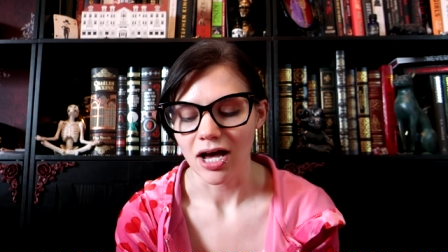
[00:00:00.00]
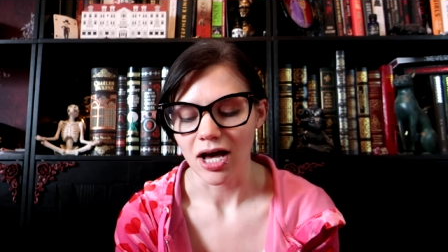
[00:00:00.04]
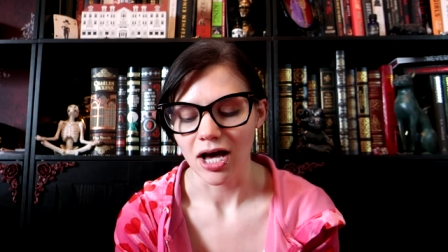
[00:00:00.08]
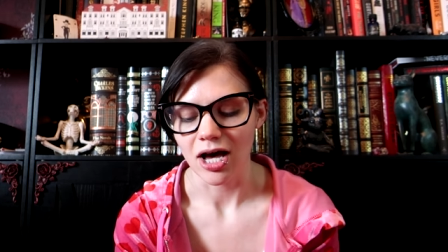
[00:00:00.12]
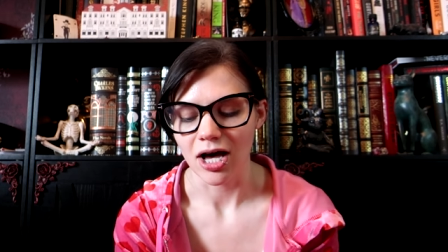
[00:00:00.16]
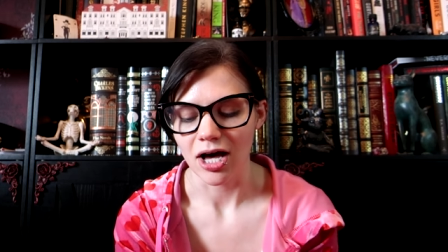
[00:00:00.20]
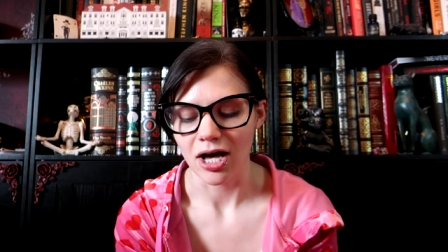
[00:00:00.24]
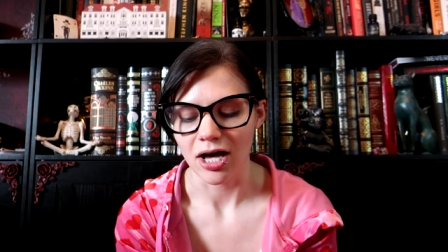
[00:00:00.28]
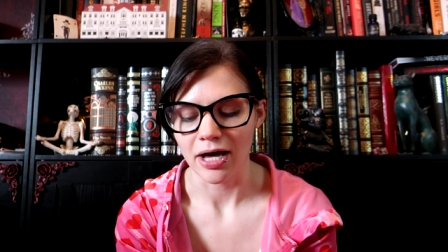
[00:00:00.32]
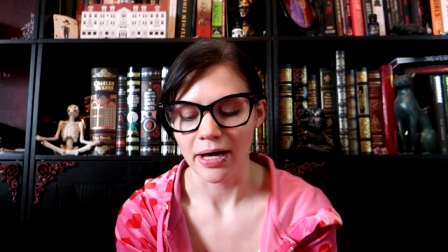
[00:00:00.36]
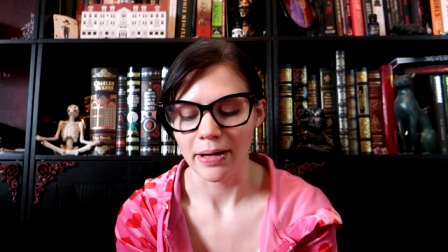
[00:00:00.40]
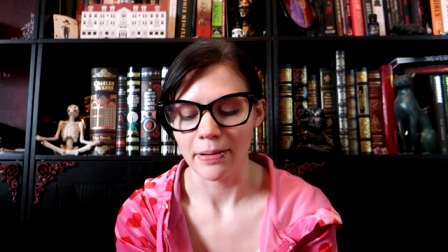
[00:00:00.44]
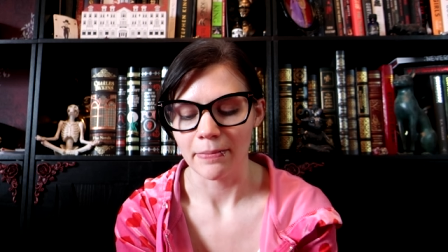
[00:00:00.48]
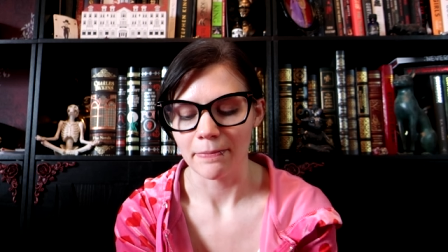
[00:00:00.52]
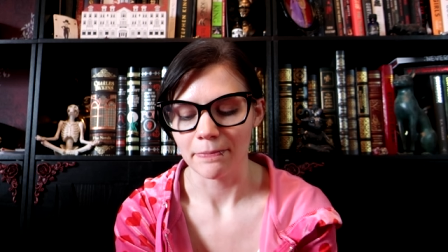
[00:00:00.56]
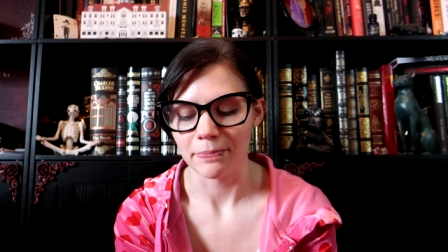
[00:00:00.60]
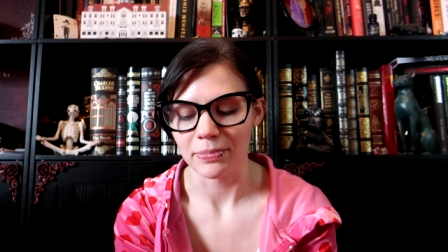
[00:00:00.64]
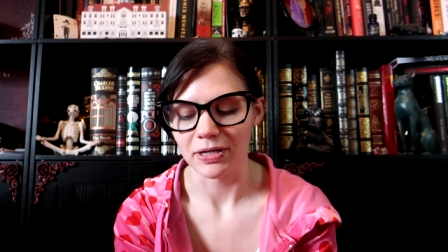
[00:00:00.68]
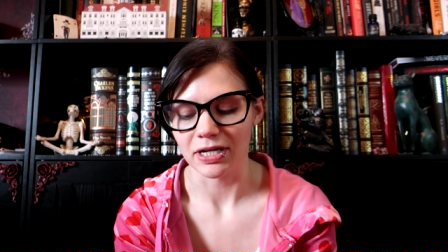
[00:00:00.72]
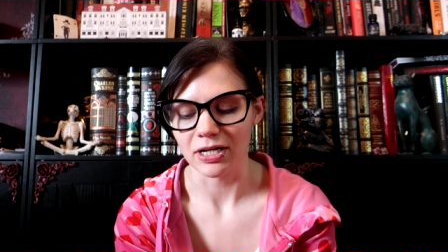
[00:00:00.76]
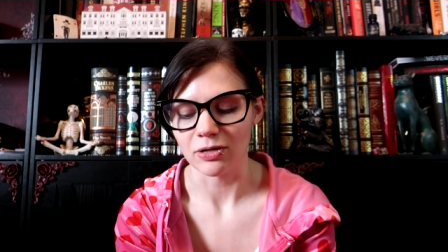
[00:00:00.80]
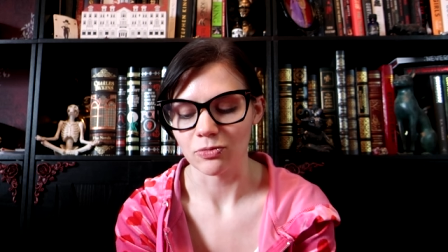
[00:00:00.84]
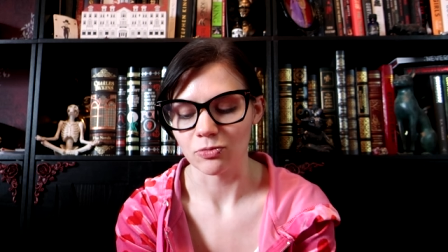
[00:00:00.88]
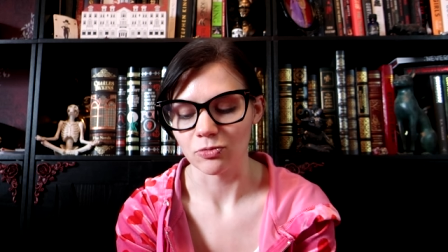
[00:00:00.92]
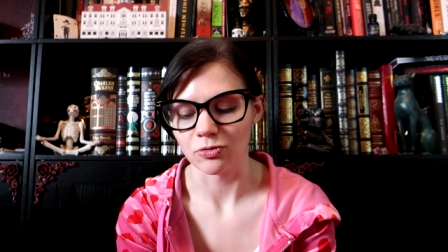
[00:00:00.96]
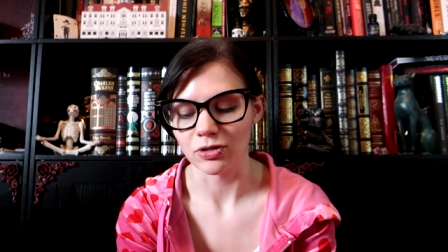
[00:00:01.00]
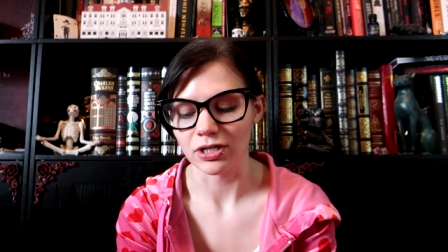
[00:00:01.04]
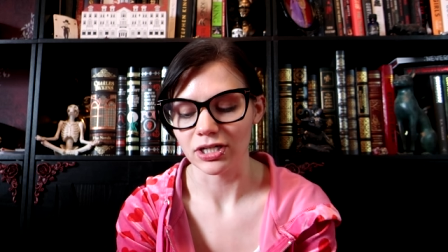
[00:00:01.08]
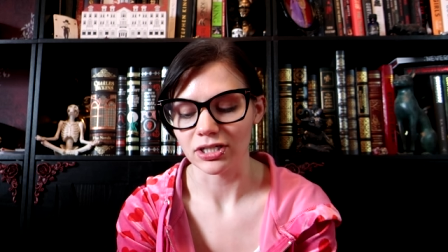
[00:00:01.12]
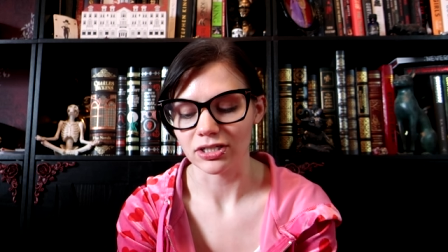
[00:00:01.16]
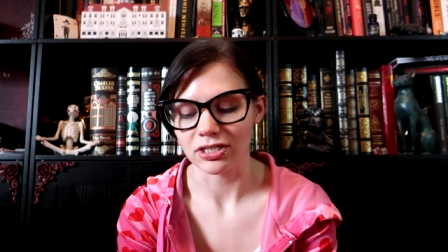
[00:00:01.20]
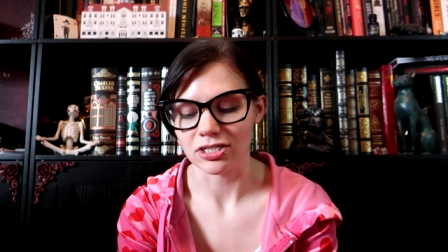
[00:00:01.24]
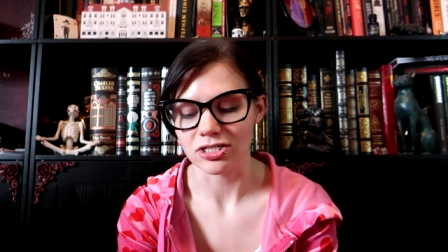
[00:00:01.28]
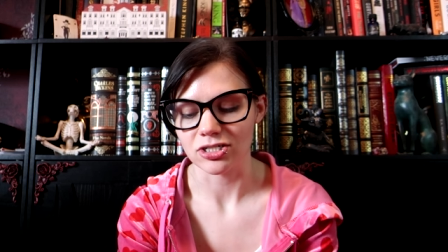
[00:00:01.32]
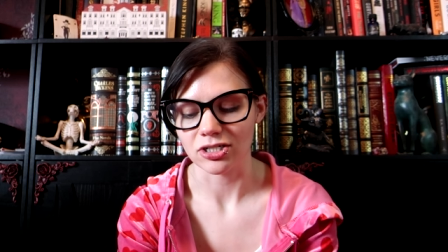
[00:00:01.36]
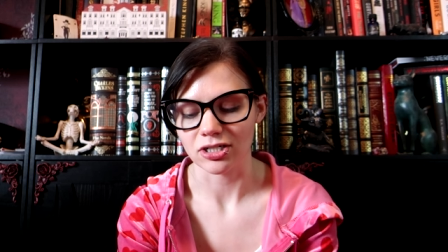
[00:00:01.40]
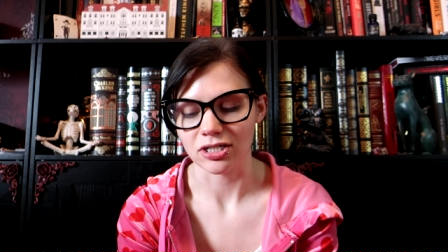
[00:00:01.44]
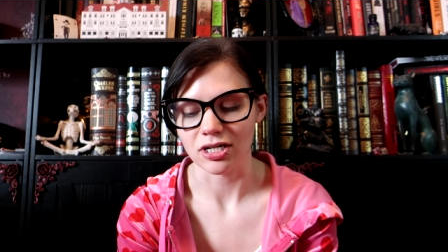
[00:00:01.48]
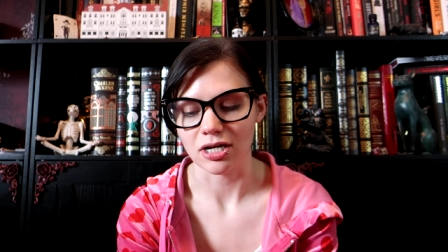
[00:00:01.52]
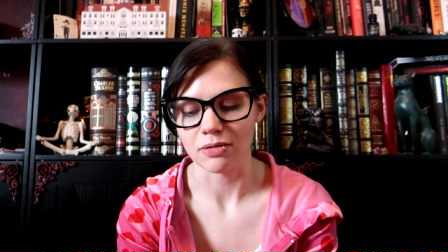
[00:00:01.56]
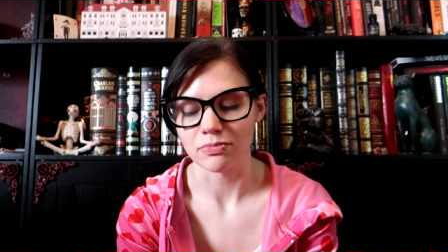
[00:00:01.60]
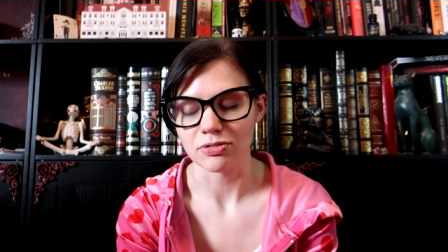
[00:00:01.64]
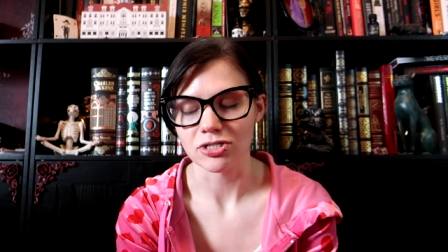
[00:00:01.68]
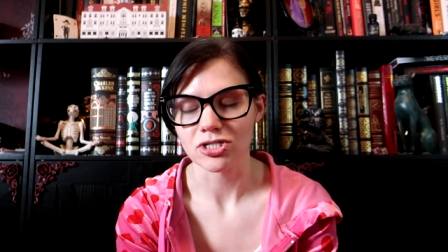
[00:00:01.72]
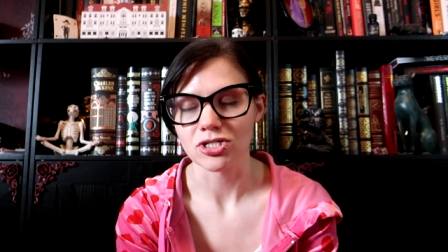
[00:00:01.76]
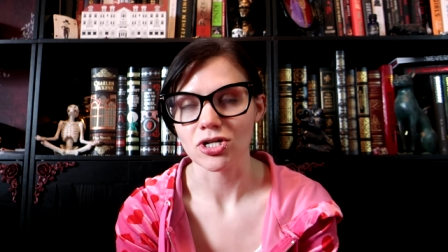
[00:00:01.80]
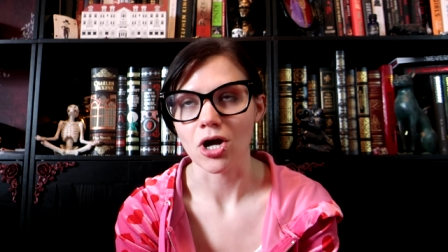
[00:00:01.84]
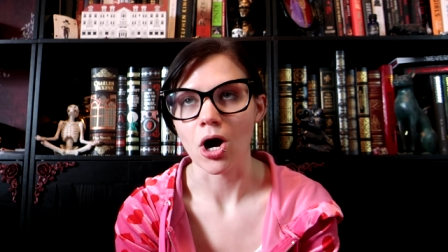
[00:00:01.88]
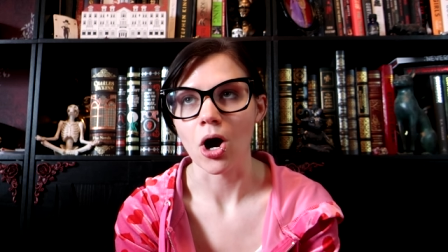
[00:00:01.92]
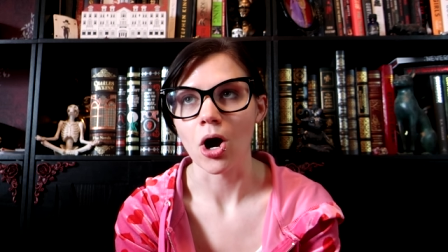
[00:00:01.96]
Um, but it really took up
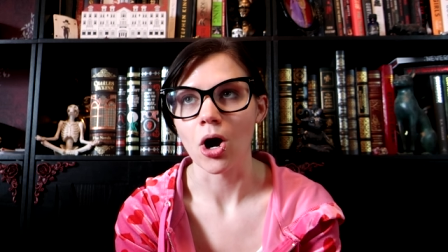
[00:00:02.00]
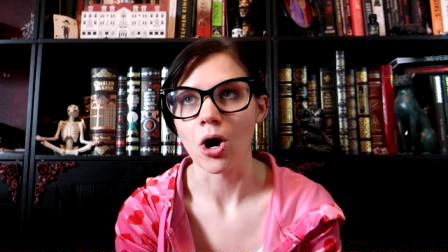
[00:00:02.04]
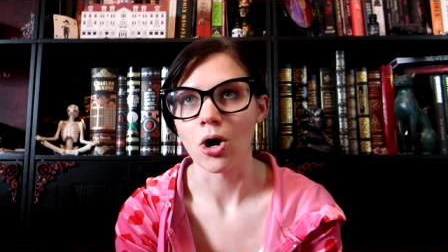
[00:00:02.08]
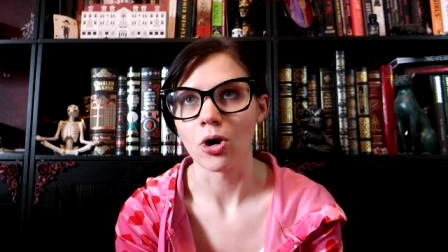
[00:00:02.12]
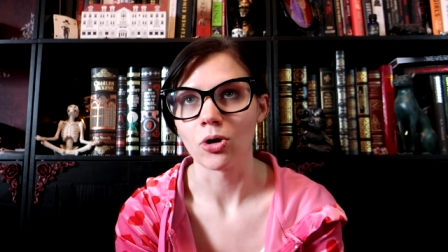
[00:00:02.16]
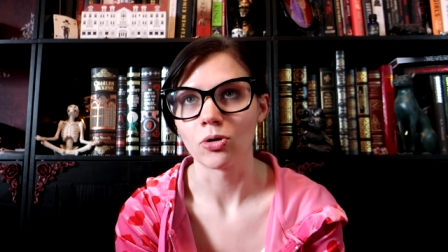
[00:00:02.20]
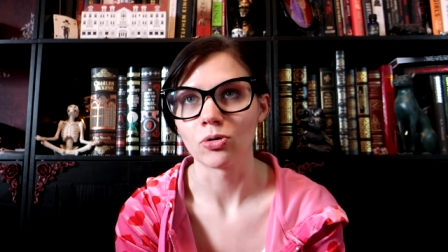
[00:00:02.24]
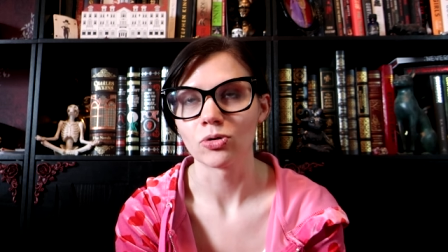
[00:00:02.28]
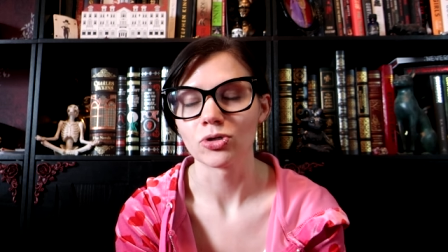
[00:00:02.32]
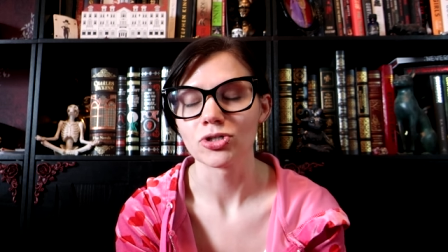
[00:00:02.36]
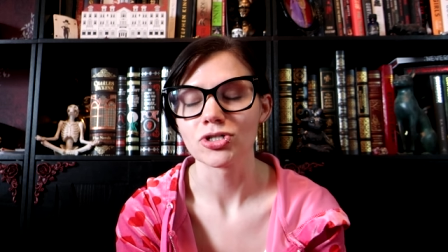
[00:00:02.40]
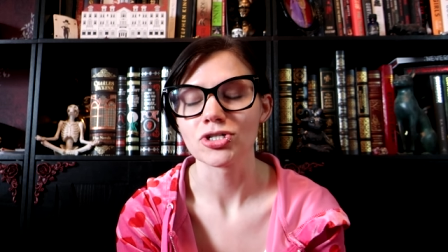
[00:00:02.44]
so,